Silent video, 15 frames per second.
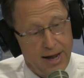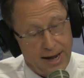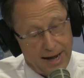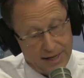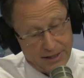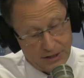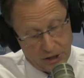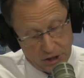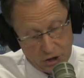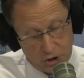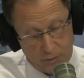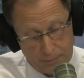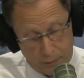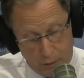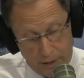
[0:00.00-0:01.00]
And to your
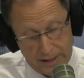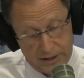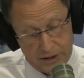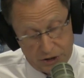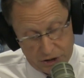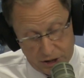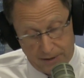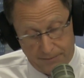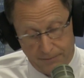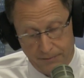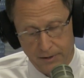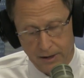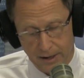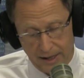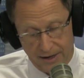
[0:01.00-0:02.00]
point, Jim,
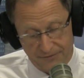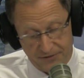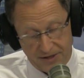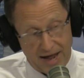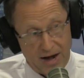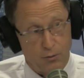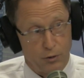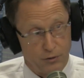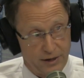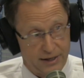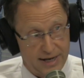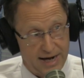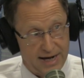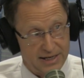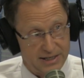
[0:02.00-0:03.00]
if that were the
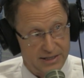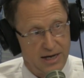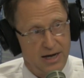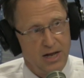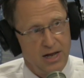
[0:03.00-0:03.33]
case,